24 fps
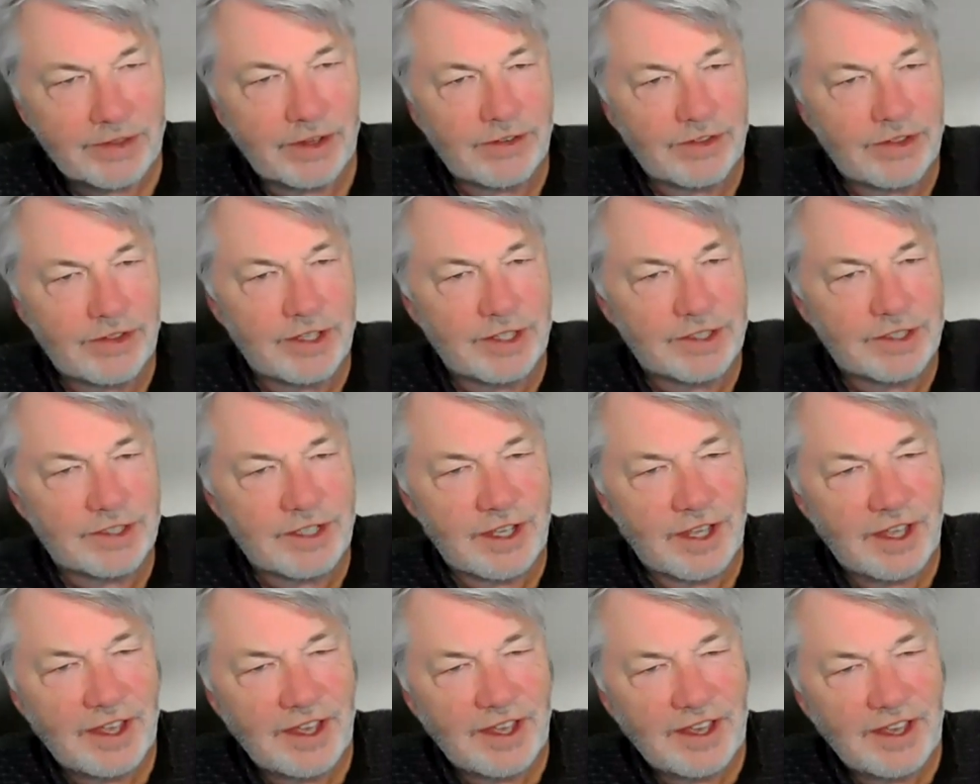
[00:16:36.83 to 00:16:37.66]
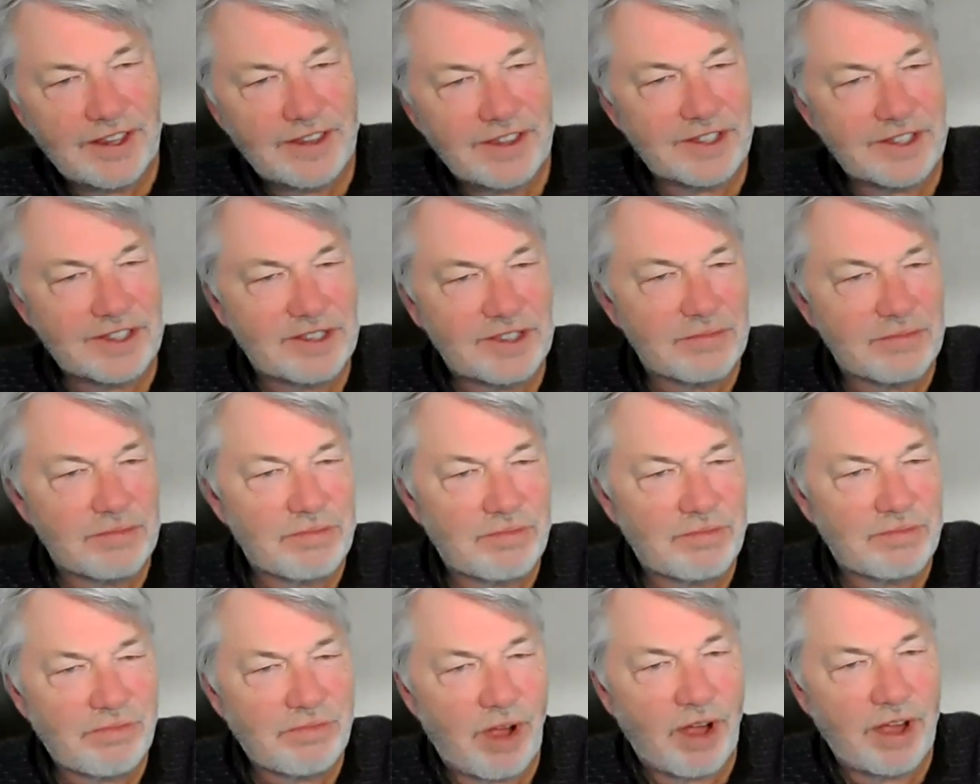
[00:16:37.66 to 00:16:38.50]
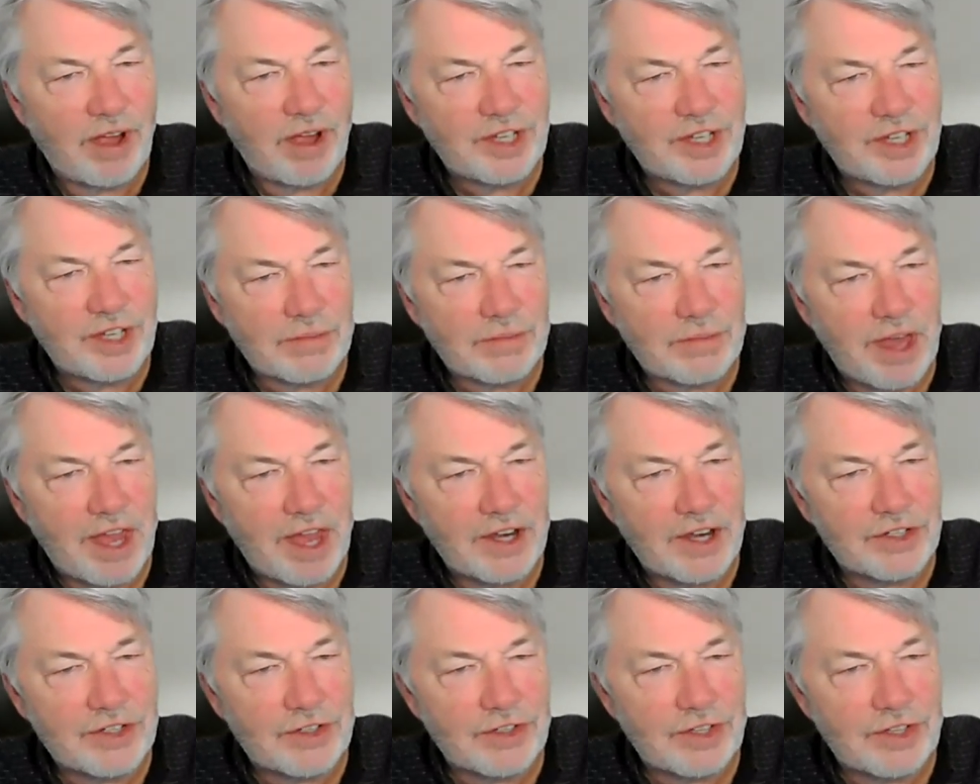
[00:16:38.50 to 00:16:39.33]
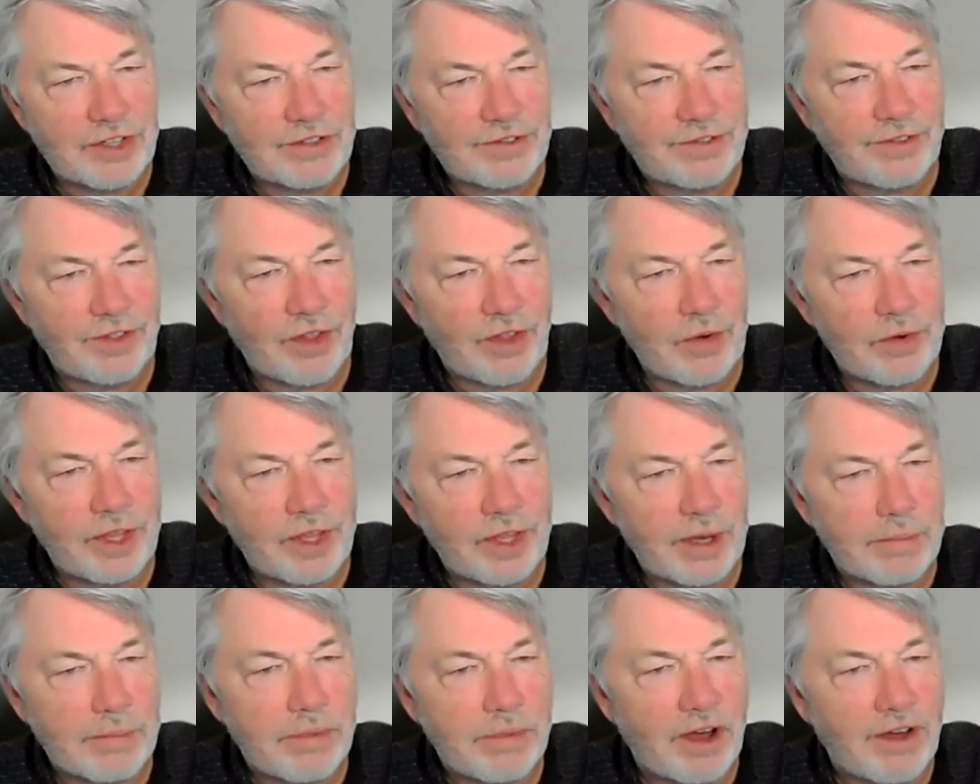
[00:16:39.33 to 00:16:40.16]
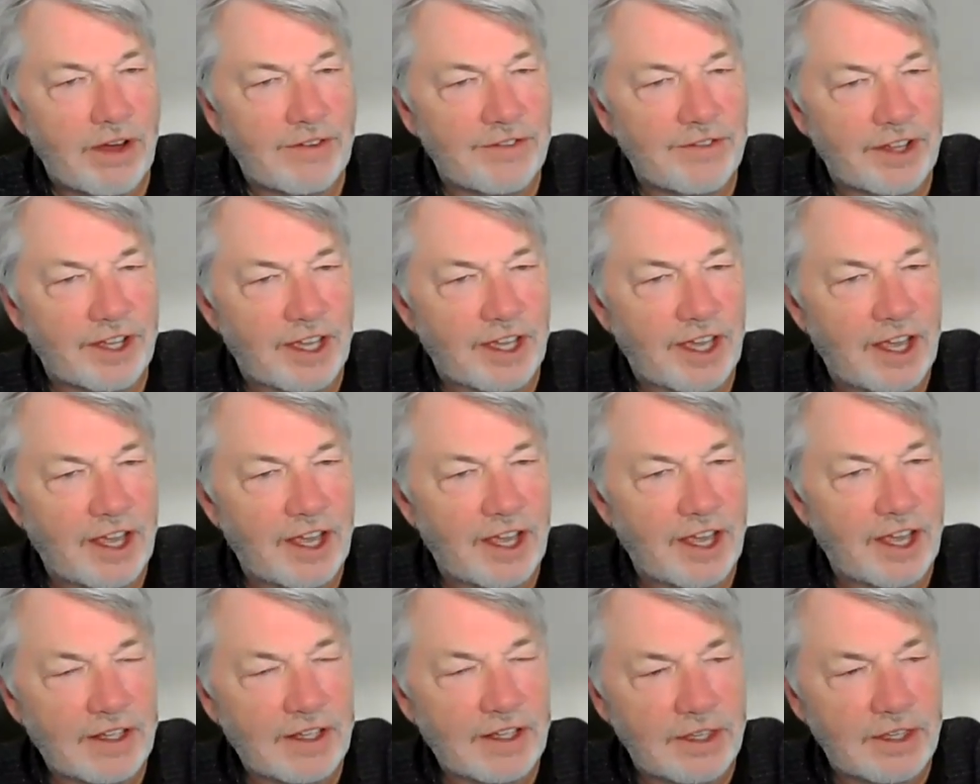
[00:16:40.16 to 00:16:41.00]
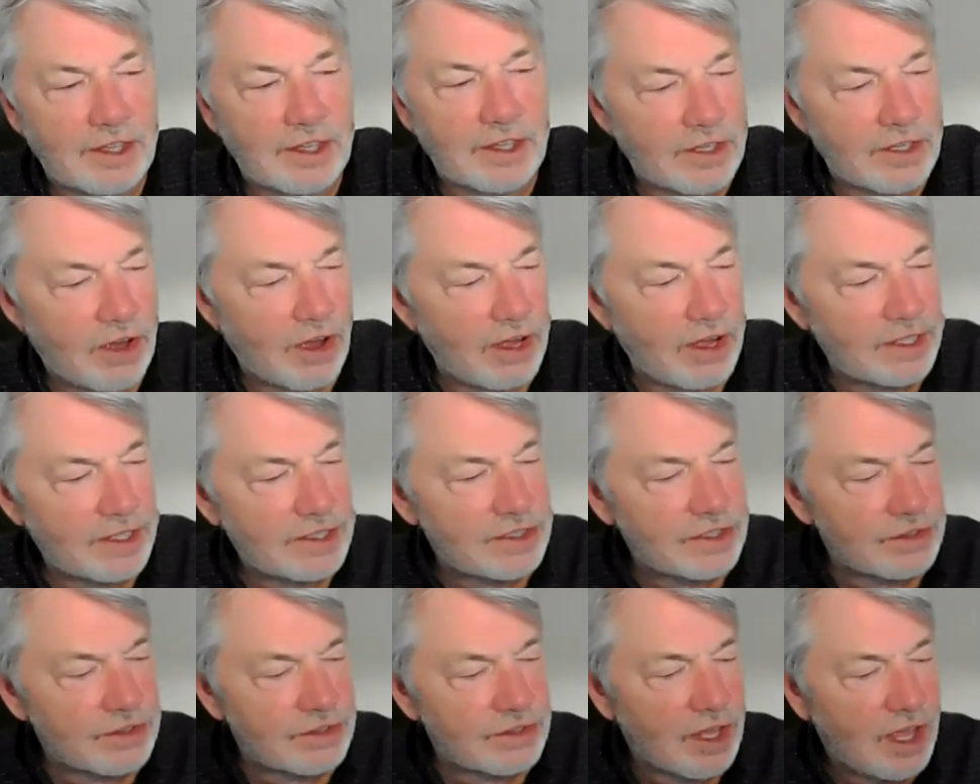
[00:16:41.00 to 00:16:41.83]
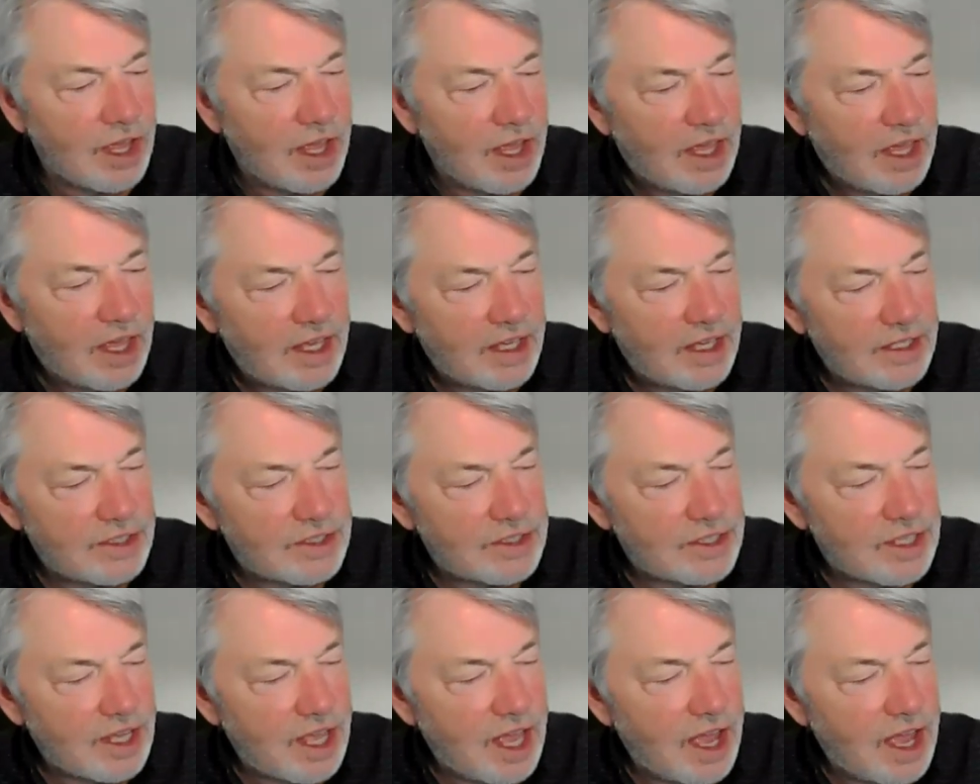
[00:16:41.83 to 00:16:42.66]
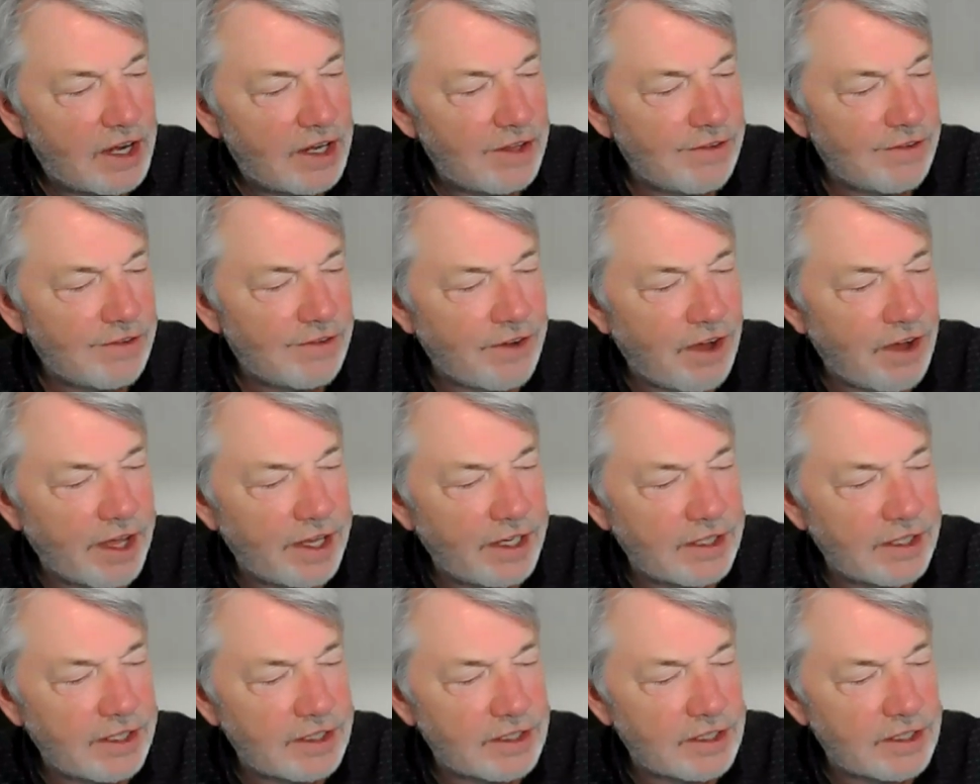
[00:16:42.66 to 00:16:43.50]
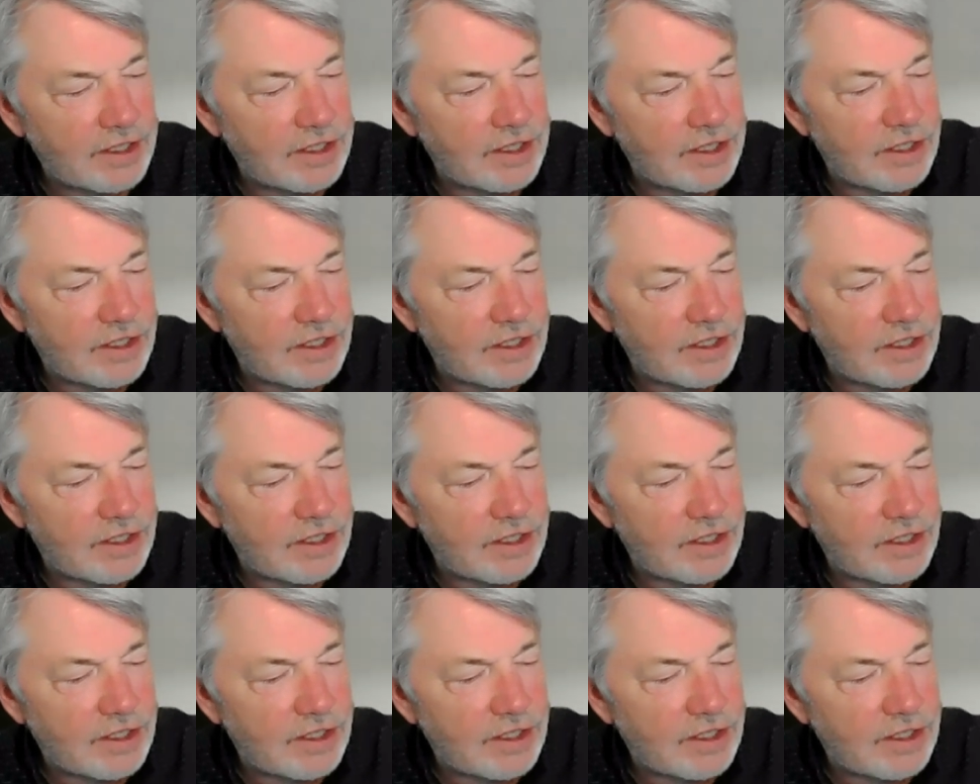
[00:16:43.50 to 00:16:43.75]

They're this this project manager that's floating above and connecting the dots. Is is how do you find?